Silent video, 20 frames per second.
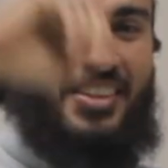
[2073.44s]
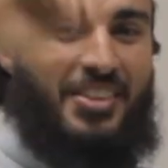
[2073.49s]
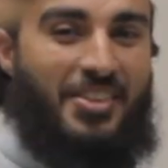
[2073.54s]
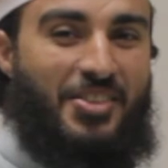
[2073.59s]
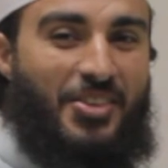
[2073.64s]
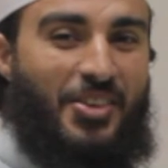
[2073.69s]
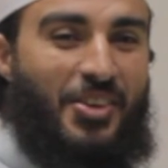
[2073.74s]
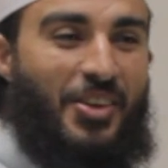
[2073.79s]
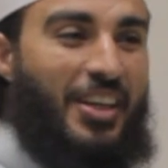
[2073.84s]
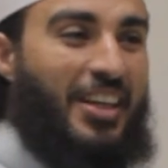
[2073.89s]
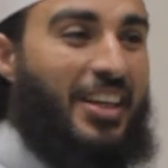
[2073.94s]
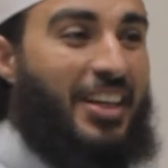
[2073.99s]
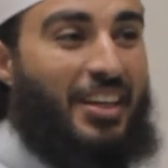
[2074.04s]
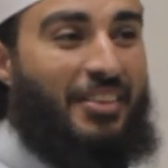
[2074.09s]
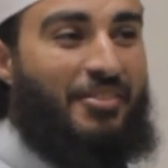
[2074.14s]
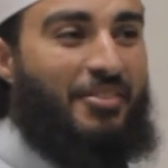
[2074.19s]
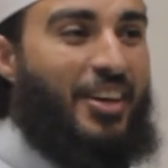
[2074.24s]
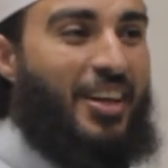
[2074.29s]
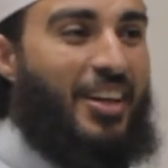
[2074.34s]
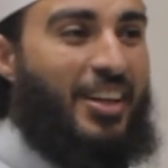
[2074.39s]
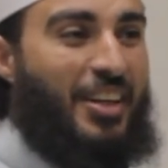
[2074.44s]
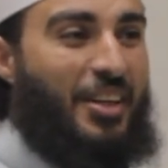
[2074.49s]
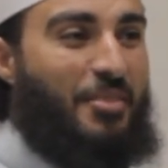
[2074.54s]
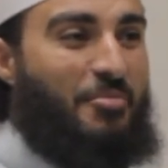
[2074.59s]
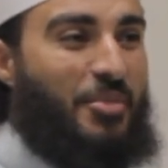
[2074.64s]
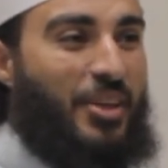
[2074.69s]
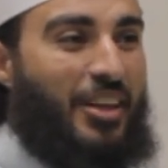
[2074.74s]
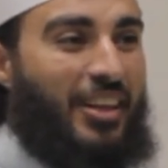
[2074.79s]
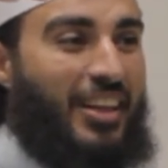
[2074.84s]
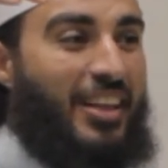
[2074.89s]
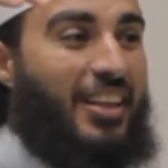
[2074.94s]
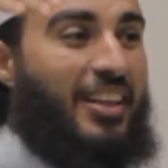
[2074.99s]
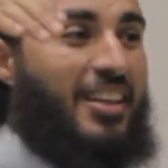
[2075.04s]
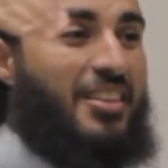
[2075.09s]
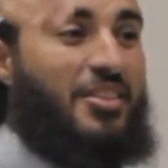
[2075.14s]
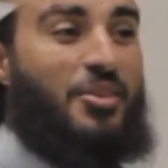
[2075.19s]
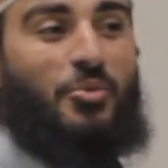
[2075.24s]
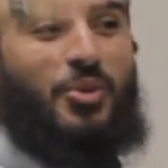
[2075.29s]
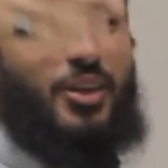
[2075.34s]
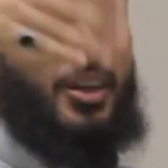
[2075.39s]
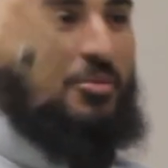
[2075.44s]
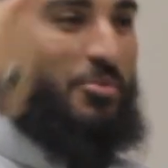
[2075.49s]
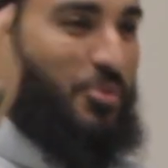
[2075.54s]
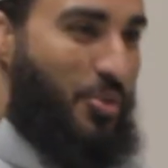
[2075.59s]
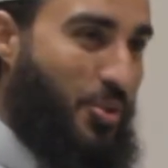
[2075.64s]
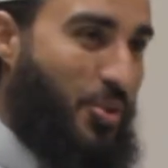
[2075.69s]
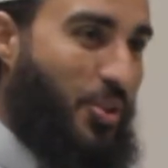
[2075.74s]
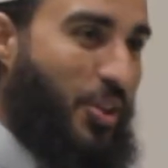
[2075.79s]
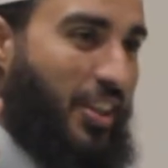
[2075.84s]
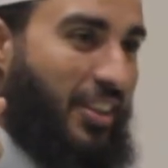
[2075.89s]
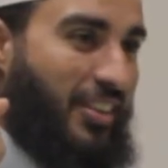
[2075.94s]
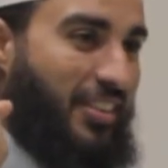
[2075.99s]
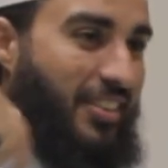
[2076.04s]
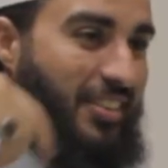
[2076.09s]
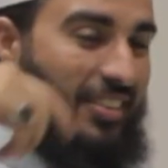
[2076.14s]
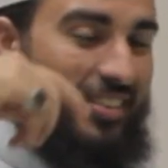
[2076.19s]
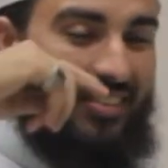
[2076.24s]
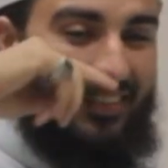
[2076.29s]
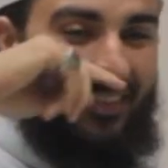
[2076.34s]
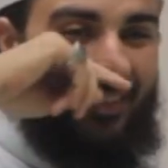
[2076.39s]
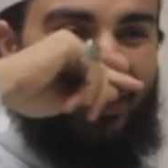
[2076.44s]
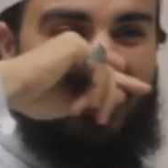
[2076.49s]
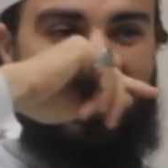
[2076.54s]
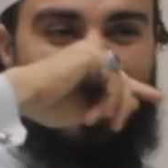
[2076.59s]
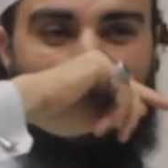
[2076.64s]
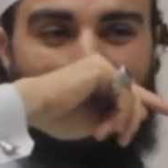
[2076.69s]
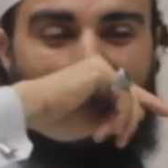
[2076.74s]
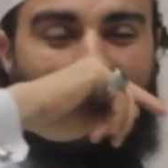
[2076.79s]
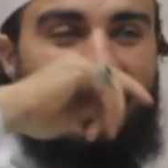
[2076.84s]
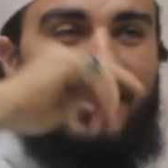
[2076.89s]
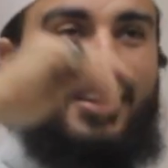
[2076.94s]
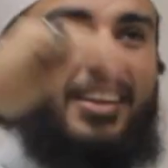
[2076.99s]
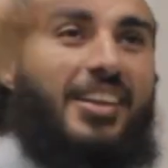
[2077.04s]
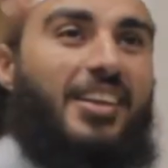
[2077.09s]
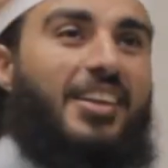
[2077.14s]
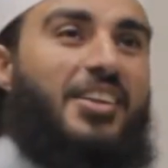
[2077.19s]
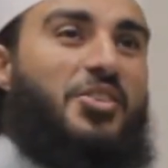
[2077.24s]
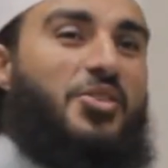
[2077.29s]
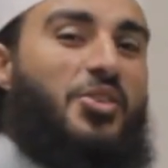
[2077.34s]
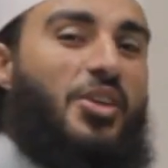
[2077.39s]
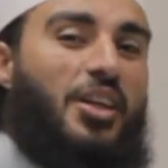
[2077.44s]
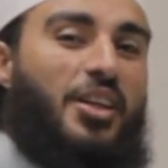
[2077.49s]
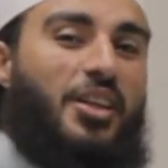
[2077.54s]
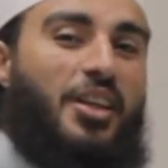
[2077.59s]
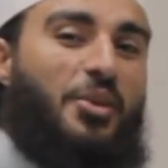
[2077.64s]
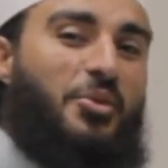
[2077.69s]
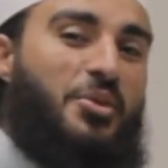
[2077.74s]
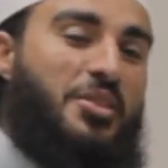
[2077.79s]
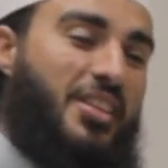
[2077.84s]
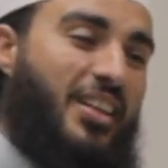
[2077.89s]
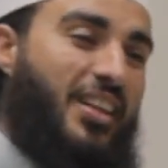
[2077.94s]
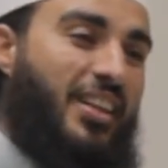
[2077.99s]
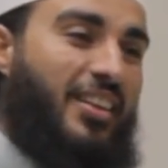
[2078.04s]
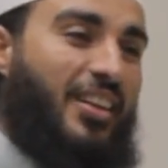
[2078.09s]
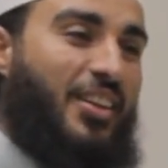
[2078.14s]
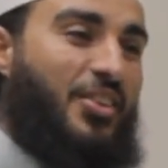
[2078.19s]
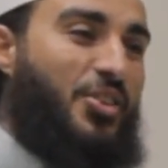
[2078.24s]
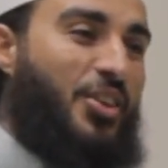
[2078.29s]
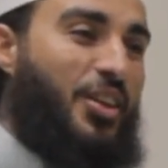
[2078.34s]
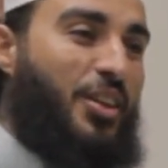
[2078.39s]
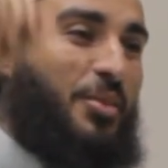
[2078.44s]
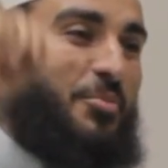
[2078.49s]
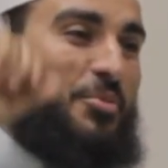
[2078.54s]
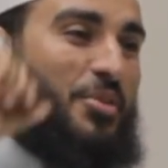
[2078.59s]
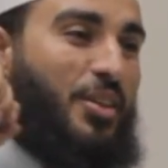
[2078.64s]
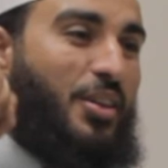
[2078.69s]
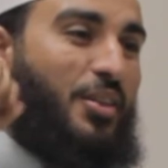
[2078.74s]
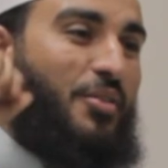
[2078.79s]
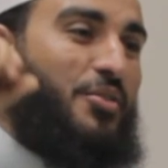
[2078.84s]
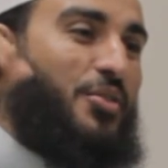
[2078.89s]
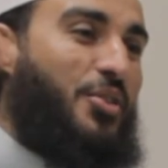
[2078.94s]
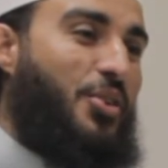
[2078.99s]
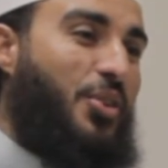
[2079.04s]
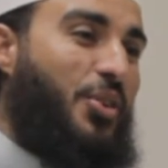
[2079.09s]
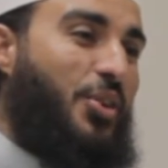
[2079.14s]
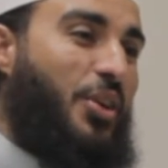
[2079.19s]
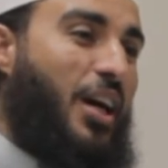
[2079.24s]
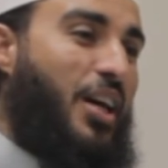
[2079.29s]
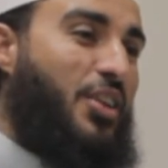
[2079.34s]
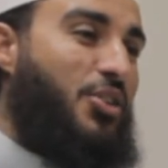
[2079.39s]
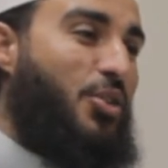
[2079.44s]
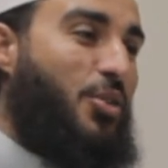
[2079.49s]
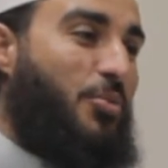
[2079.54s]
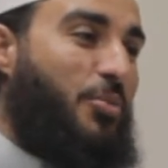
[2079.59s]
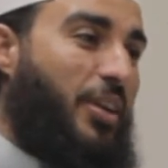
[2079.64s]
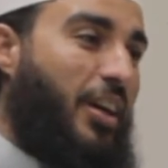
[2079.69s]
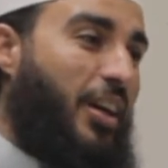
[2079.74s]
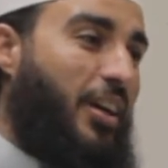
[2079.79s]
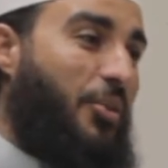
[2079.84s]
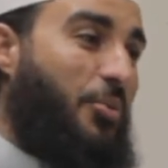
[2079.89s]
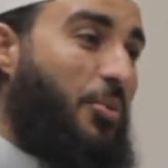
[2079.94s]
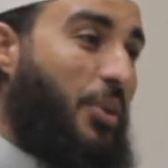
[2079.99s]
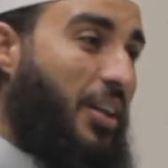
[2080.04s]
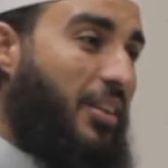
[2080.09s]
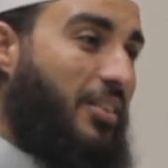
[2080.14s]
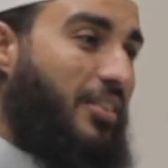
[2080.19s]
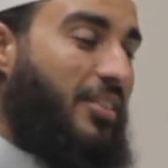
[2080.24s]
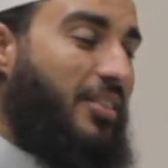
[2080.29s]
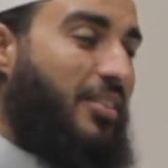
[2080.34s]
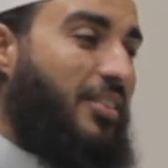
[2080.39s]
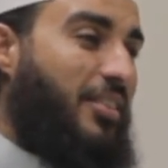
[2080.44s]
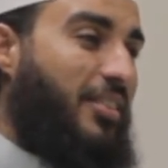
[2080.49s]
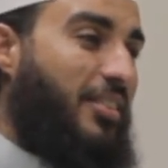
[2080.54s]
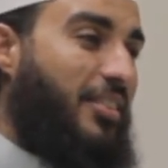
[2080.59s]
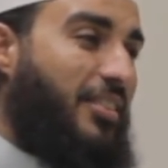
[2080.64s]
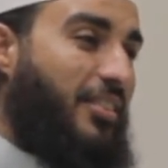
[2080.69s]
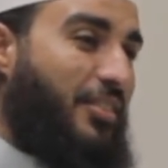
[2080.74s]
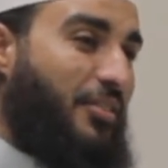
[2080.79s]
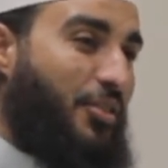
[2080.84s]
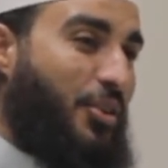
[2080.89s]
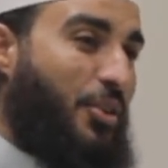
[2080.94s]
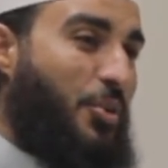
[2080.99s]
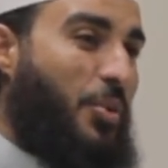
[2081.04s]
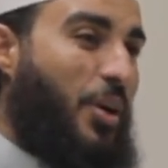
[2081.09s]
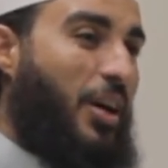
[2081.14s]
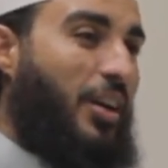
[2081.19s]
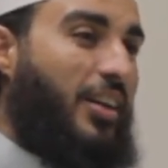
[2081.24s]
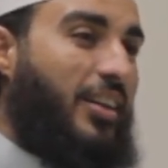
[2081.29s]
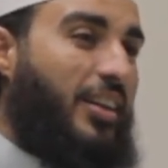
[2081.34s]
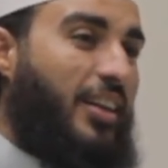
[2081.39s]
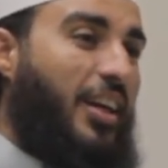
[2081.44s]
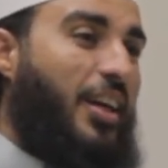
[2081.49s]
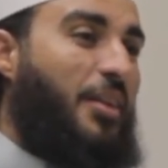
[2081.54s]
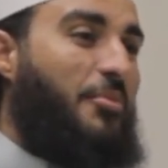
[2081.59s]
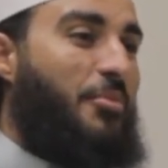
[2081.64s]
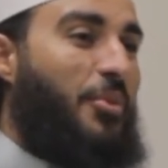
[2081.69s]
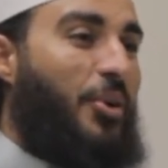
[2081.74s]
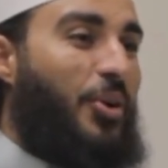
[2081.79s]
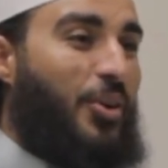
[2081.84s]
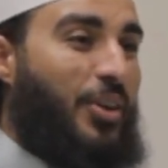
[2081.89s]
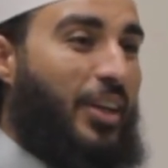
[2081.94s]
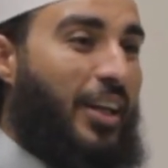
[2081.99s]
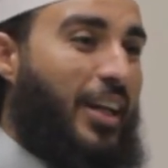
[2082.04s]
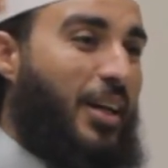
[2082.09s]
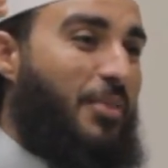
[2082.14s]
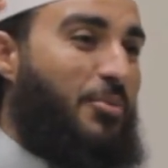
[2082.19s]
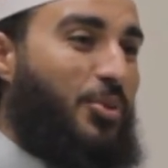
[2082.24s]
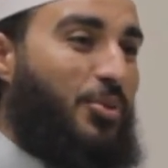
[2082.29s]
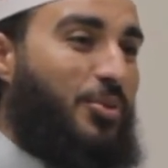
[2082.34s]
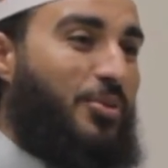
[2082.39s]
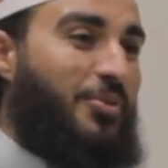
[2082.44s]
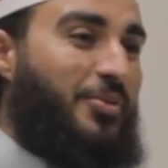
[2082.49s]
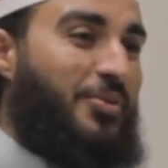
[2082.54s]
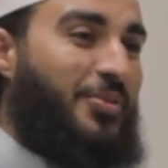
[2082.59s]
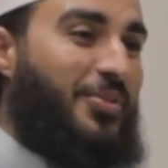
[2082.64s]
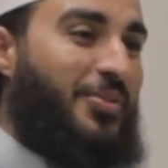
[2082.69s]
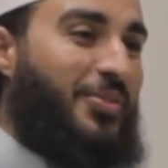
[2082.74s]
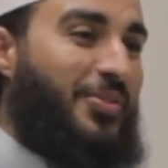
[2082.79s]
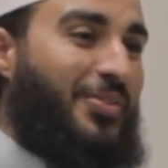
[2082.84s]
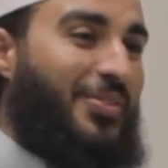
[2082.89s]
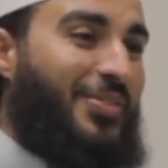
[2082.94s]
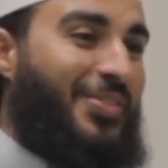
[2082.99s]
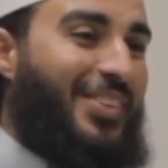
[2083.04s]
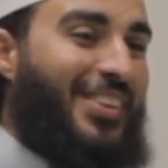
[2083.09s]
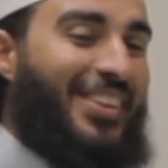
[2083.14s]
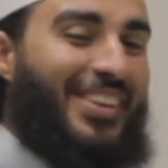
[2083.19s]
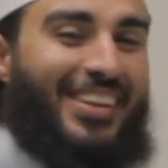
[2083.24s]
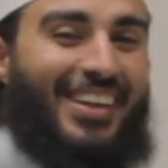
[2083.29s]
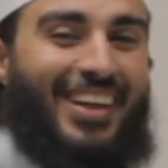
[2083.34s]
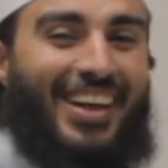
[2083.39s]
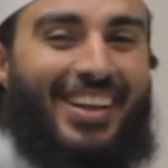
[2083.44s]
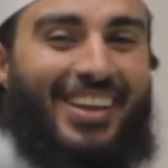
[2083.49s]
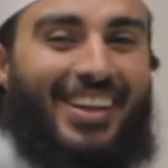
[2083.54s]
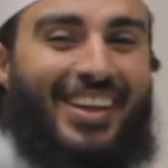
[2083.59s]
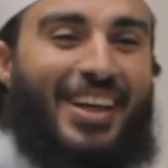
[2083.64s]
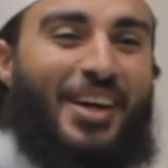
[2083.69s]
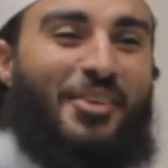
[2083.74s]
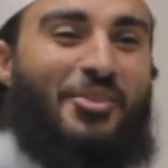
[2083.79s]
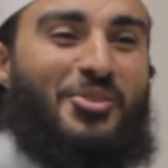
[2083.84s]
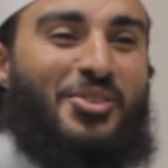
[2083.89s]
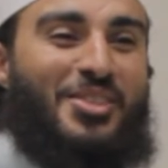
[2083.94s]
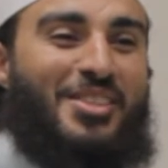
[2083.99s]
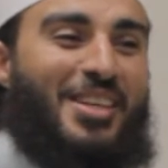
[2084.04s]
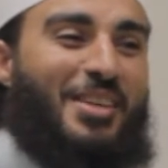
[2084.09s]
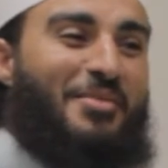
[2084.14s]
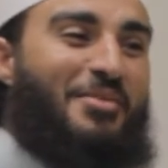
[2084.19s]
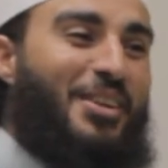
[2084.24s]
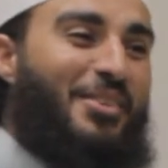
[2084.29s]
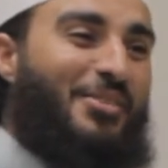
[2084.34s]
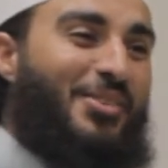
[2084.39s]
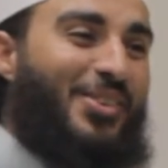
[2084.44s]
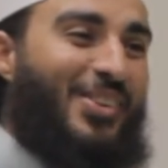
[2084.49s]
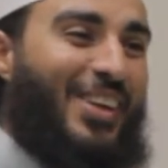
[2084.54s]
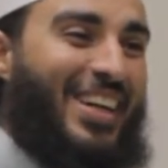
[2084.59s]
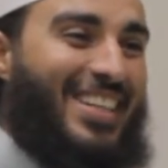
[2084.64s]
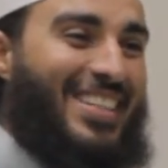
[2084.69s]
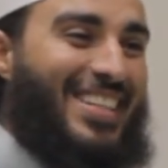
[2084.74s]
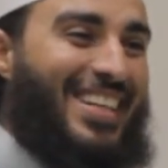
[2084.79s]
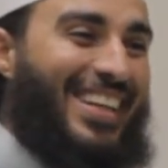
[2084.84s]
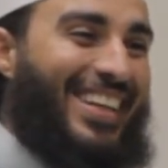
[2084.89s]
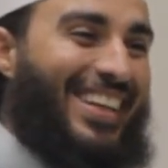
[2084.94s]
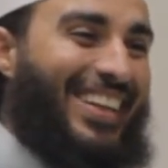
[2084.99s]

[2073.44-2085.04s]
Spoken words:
So he invited him, but he doesn't want him to join. Alright? So they were sitting there enjoying himself. So Ashraf went for a while and came on a camel. And the camel was the same level as...